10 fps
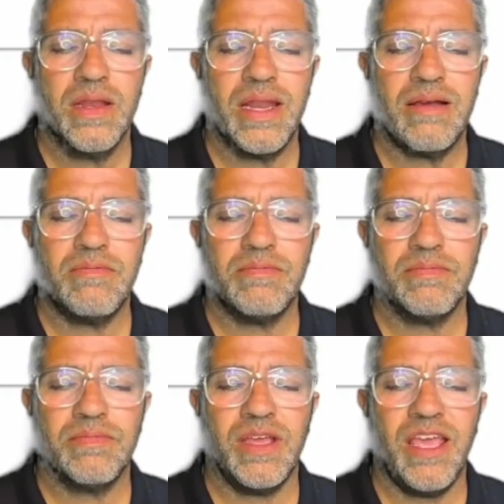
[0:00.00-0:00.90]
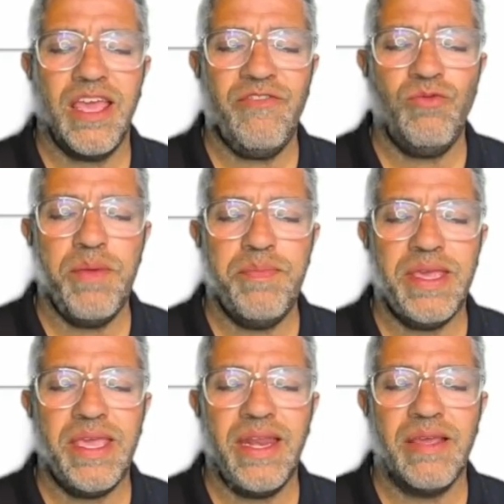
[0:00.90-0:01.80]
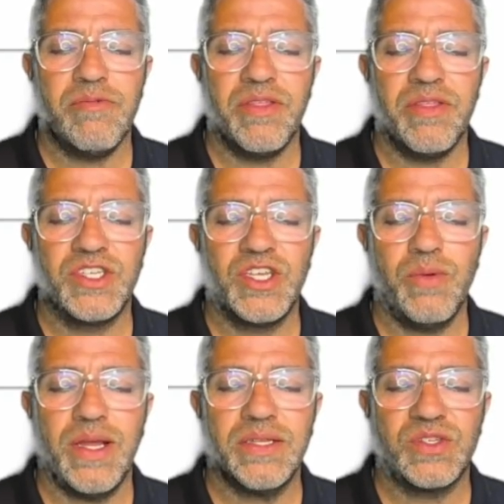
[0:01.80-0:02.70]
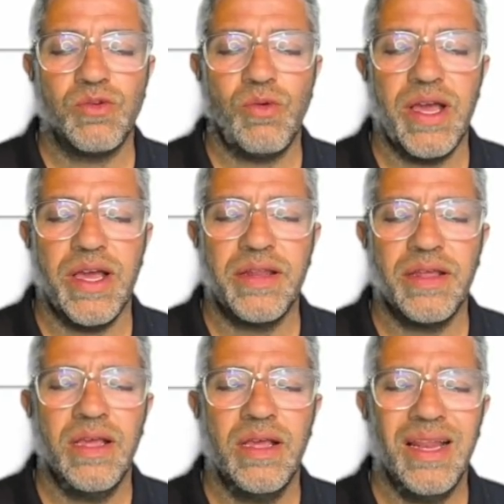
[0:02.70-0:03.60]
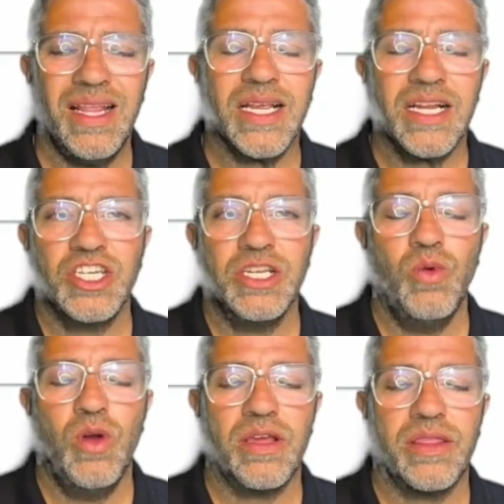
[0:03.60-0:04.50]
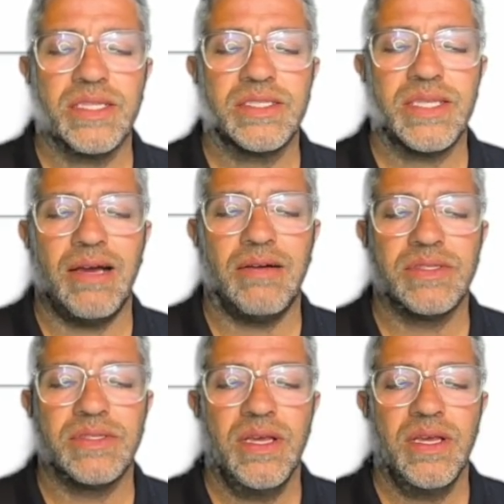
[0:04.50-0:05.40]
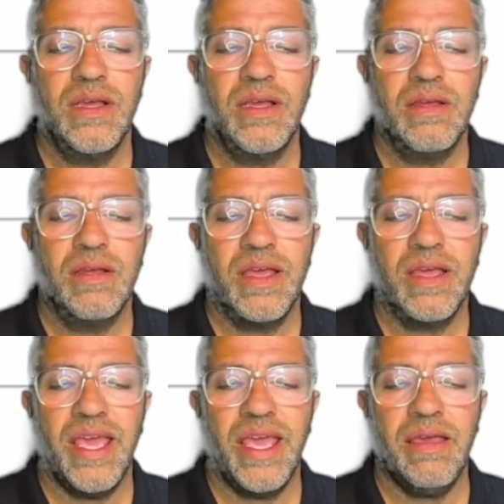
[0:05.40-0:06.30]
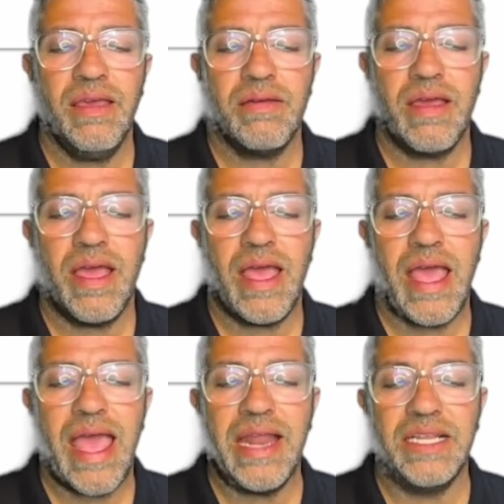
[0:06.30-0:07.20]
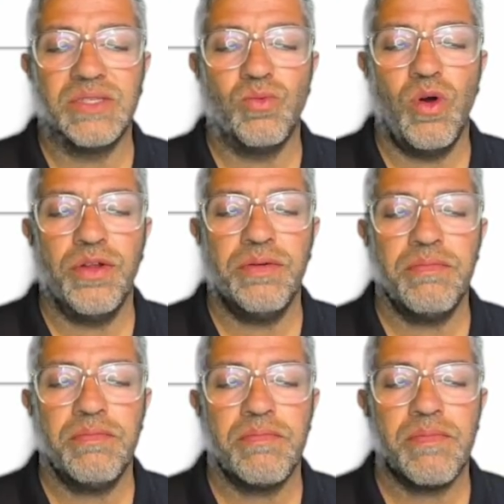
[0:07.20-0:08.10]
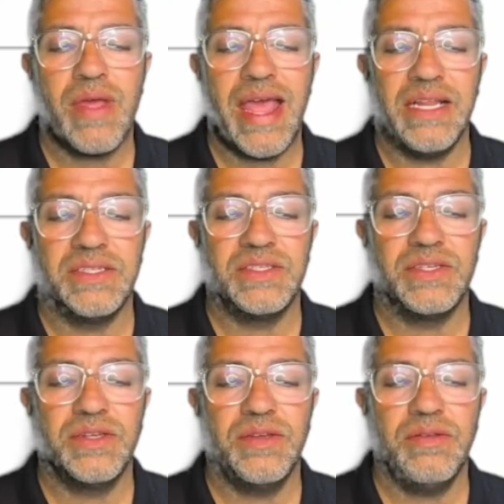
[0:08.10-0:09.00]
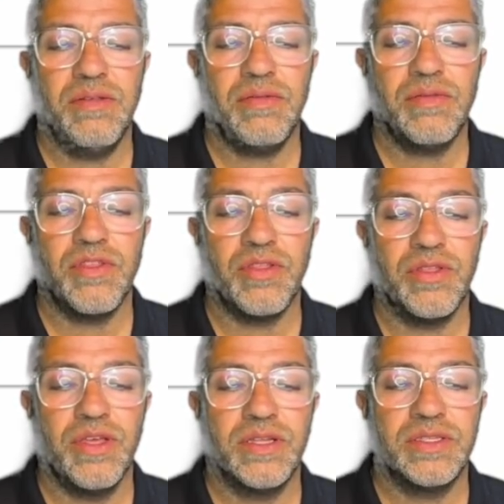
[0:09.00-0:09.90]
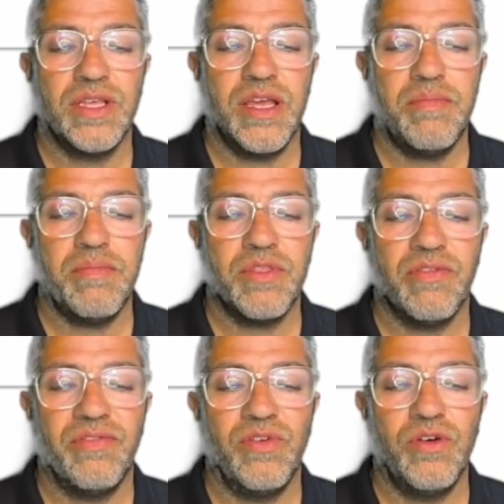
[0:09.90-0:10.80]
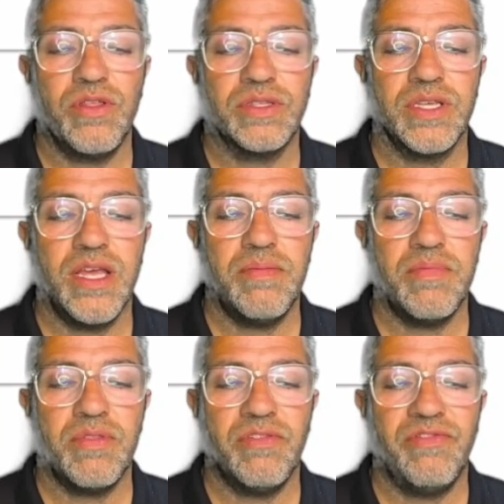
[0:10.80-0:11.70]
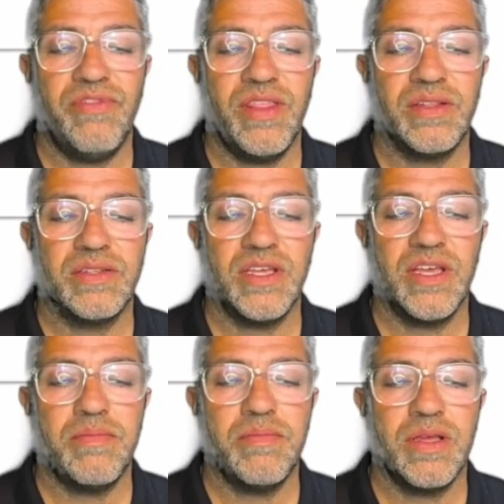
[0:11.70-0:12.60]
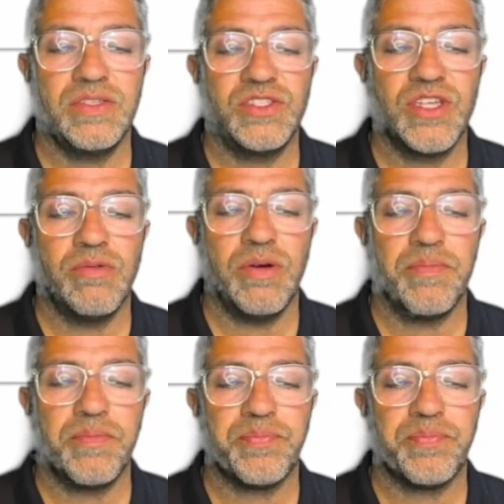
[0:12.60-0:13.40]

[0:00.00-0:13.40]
Now, if we're beginning with 2n squared, let's actually work that out. Here, n is 1, n is 2, the third term, the fourth term, the fifth term, and so on.